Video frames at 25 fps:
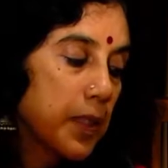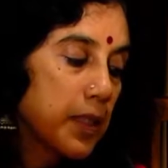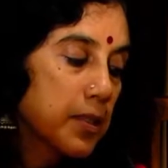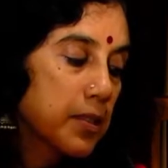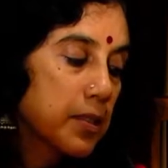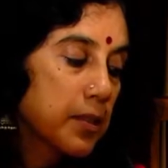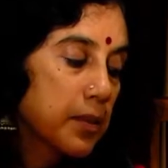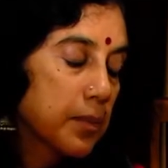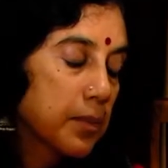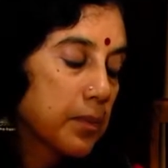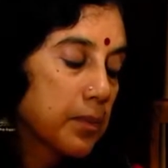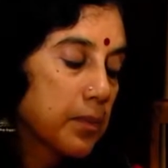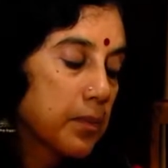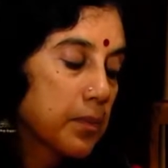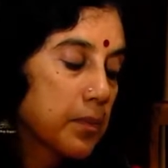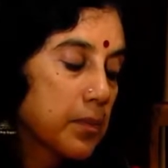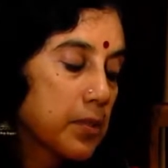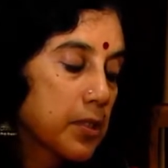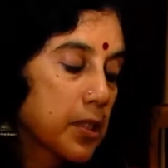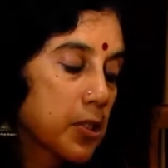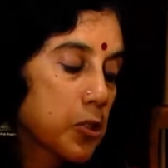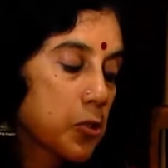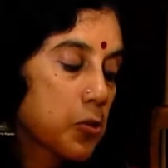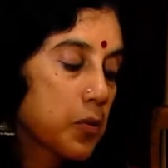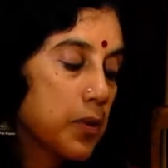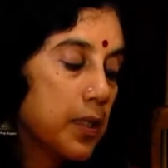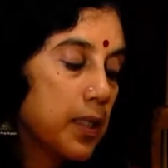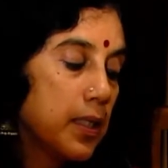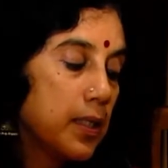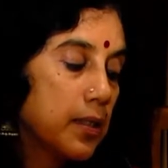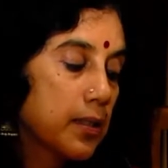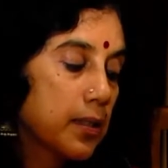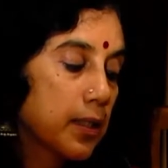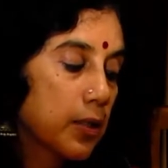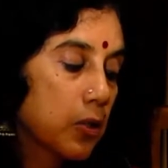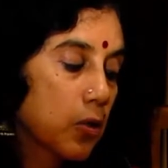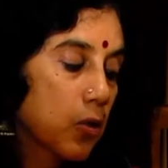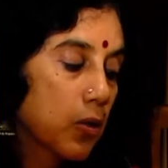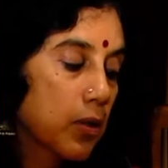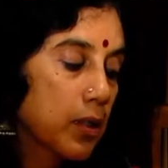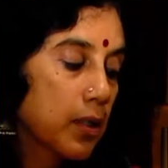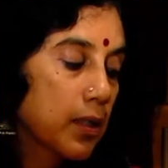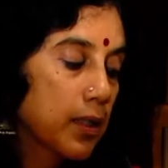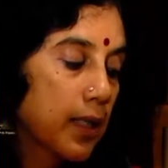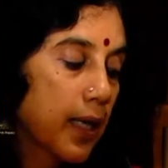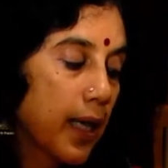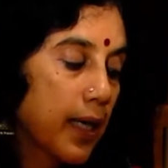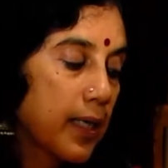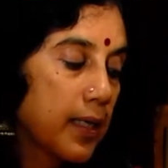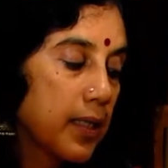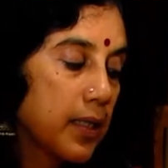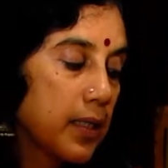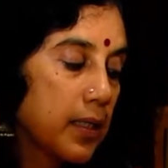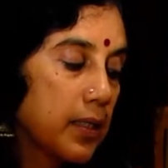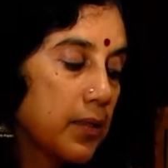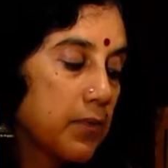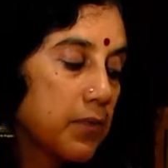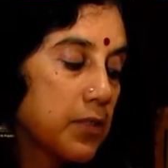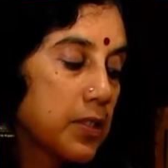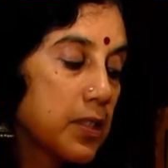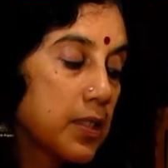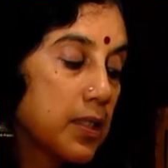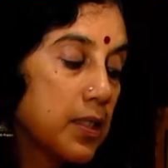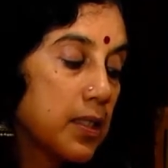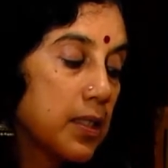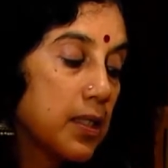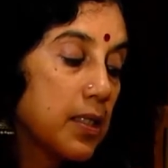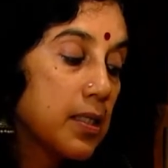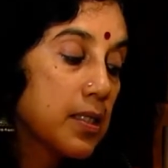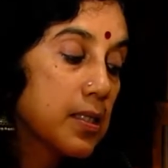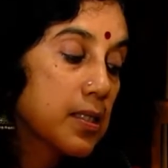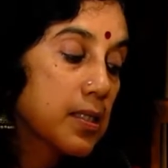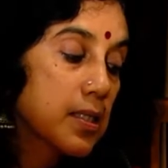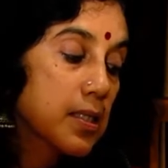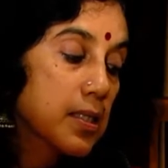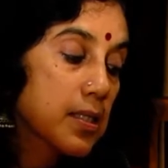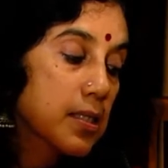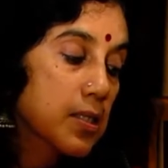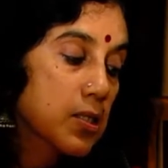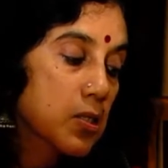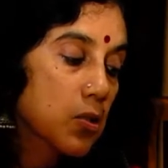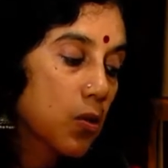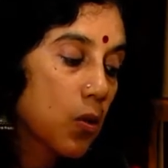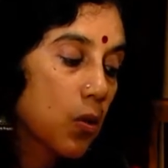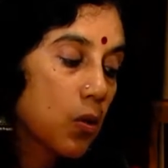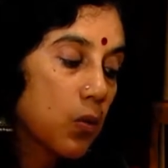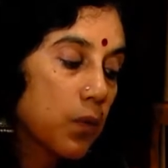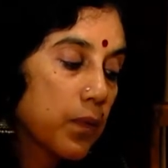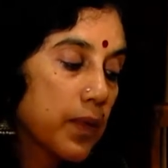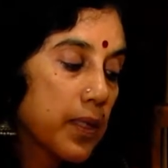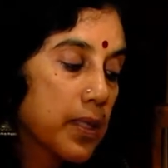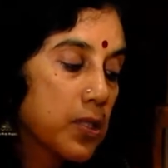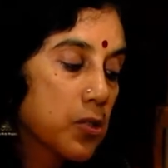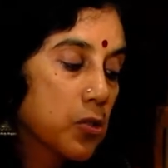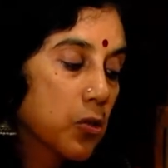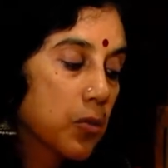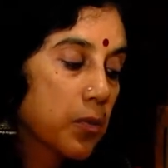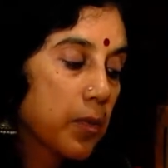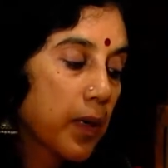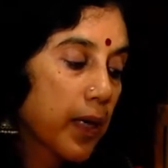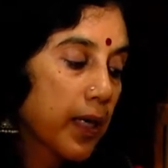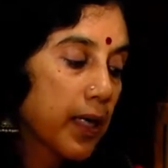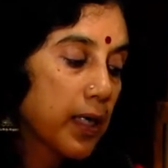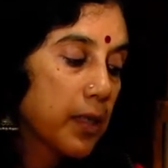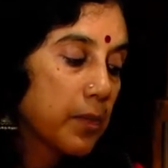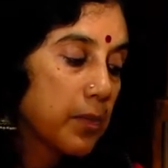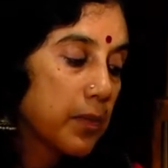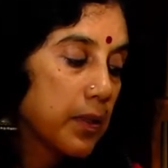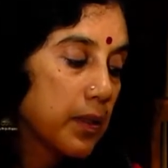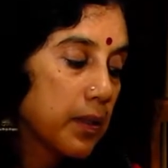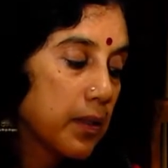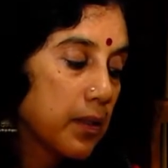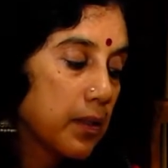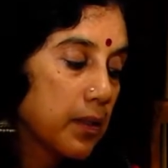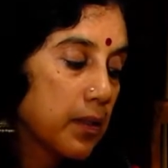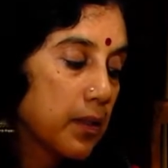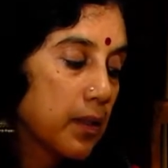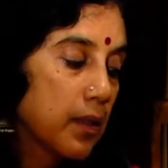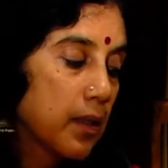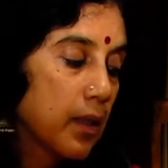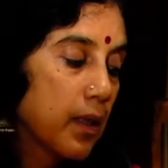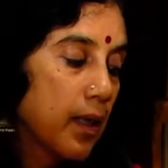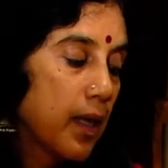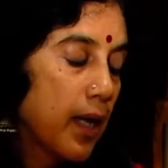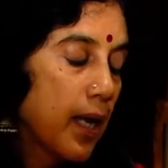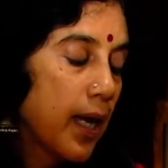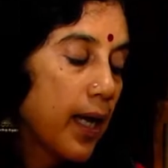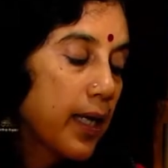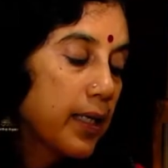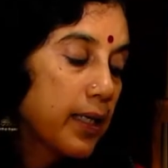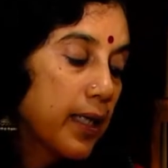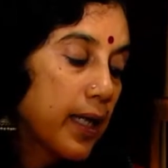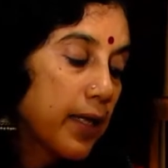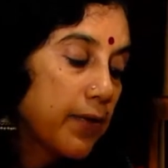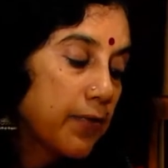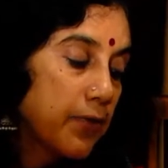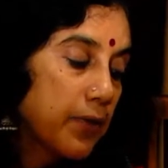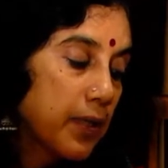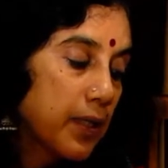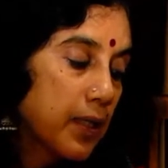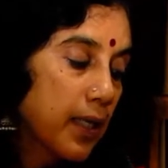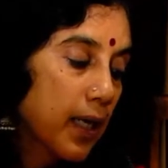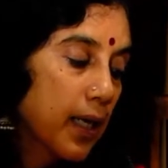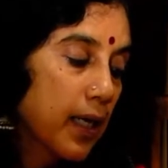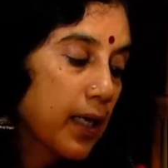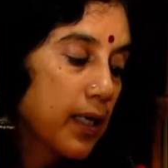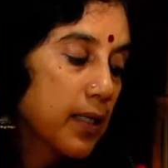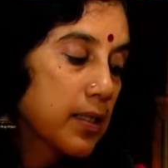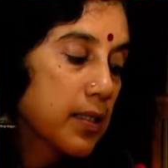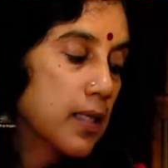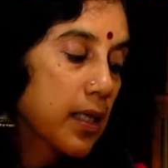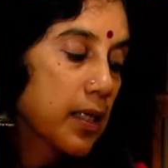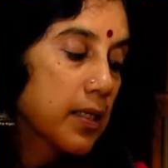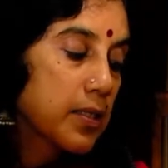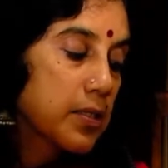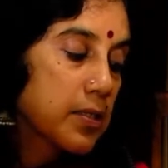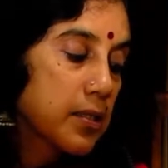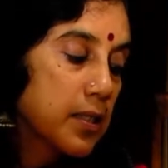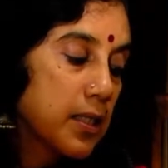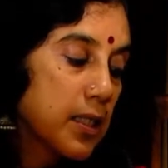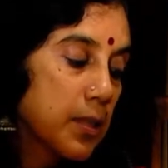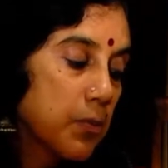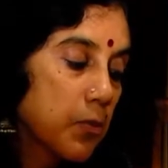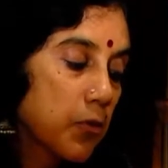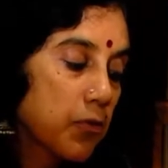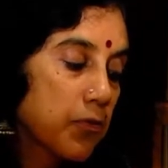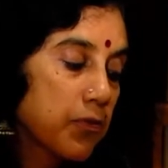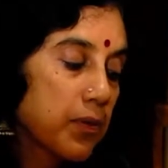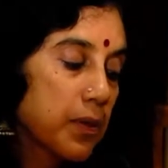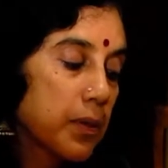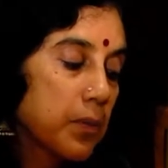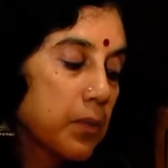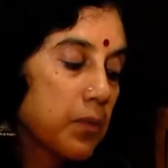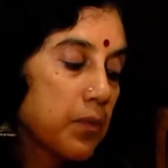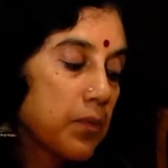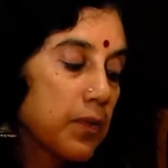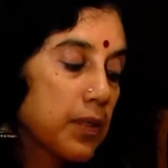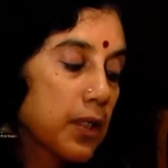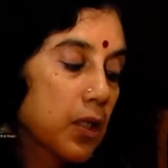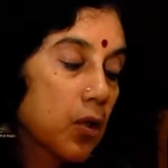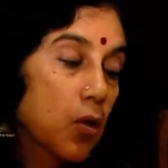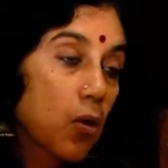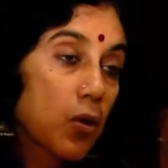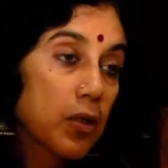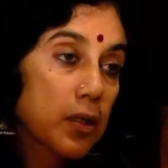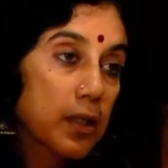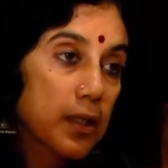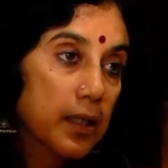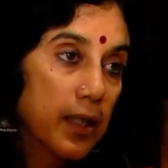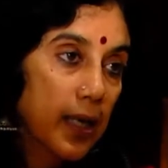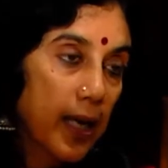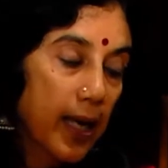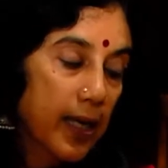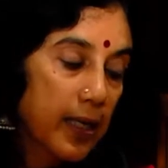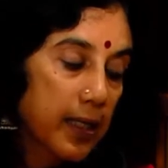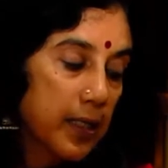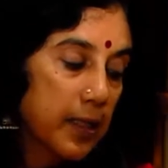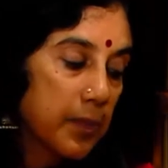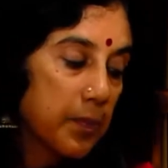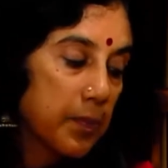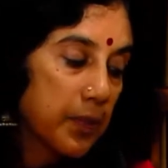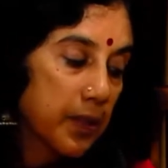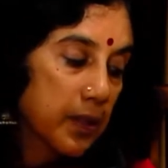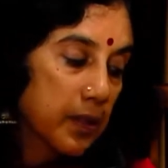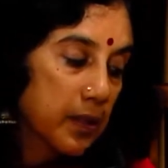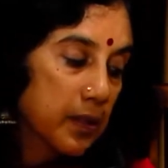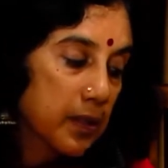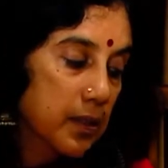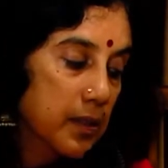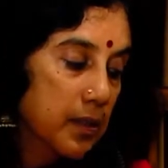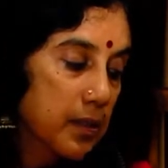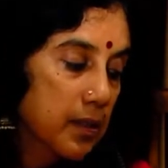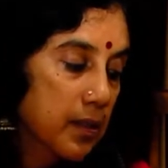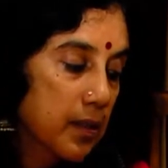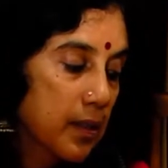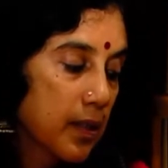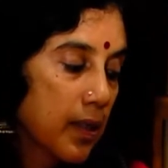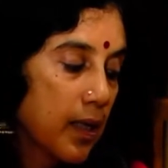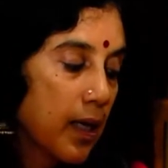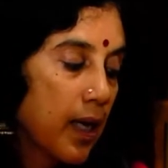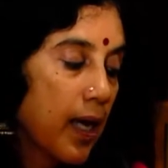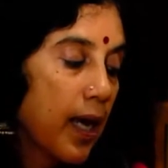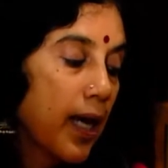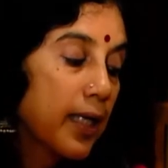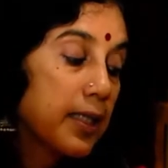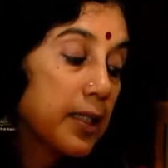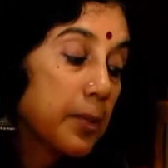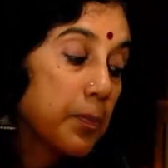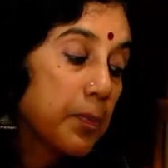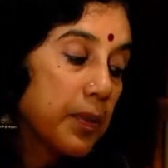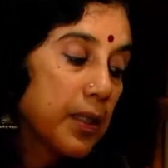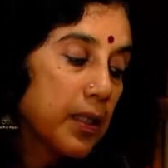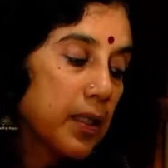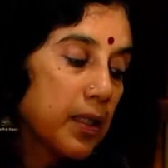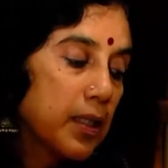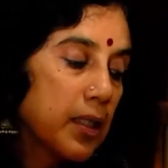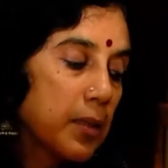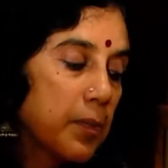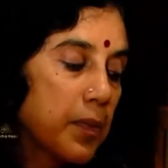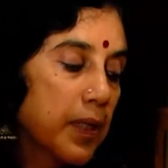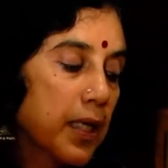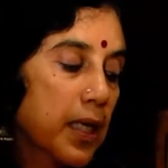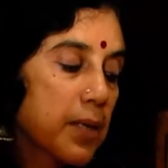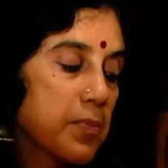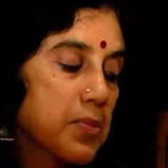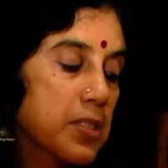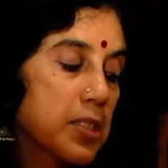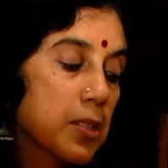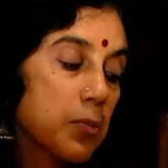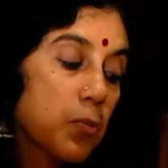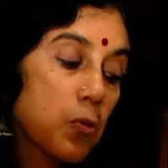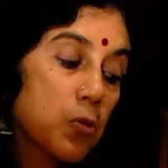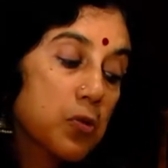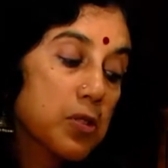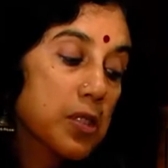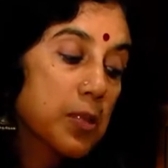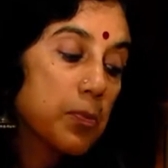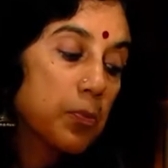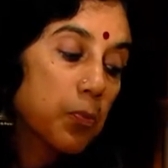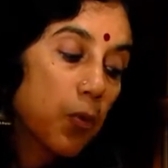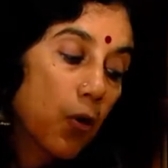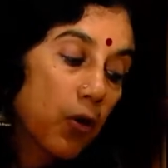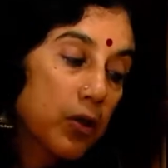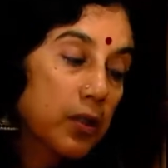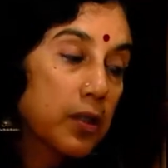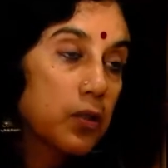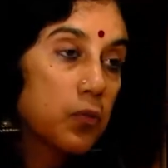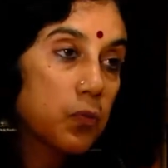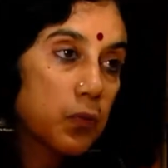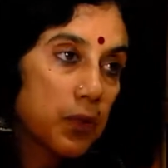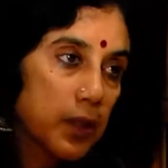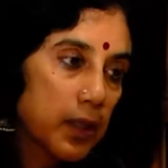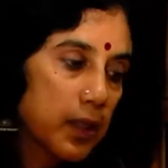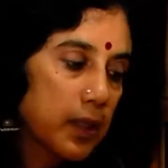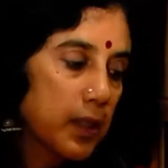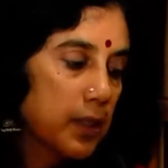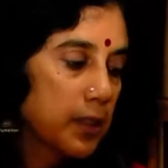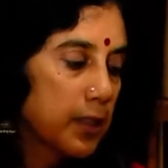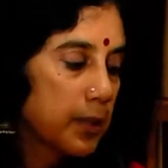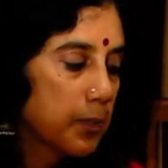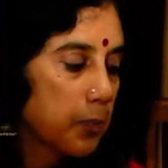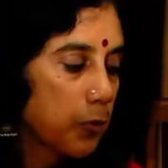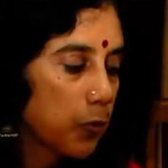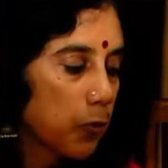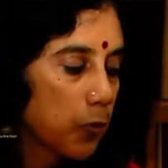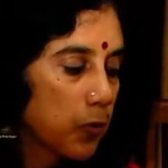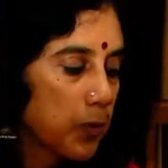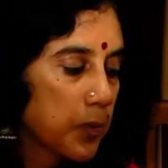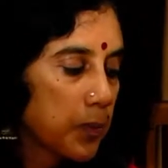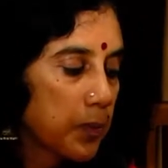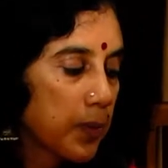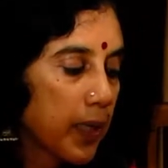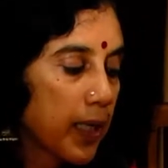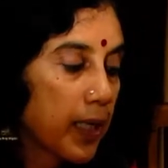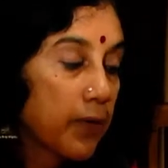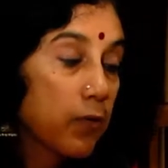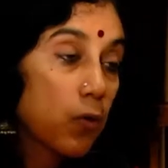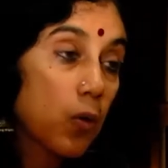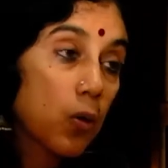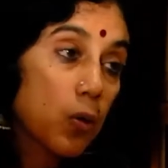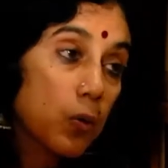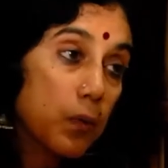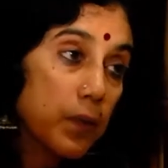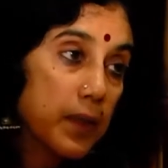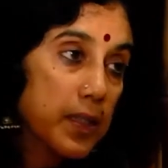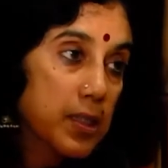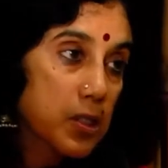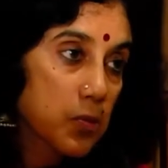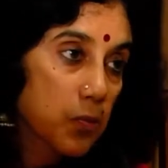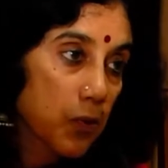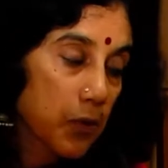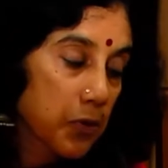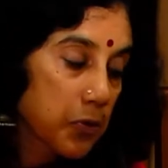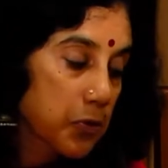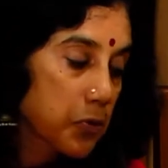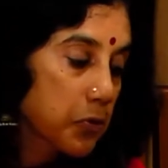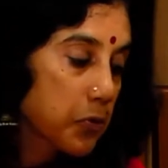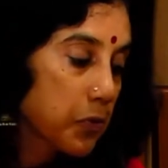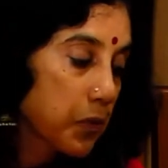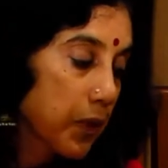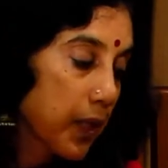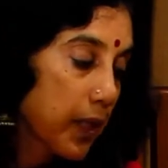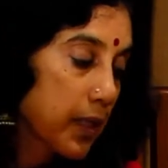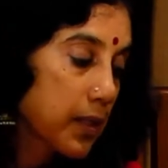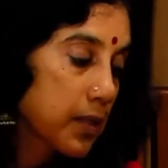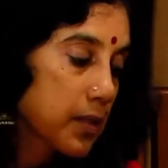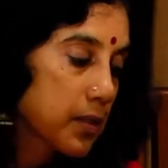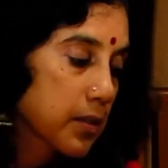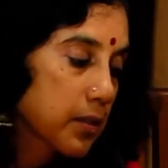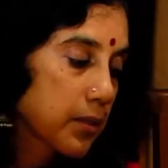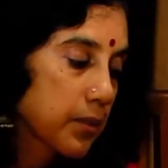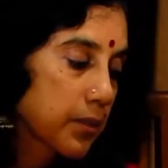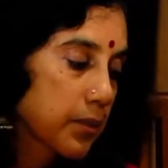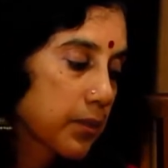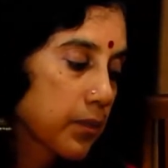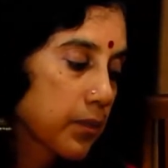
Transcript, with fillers: meet him, just to eat that cotton candy which he insists always on buying me. And every night, I dream of him with a cotton candy beard. And the beard becomes the most important word in the poem I have always wanted to write.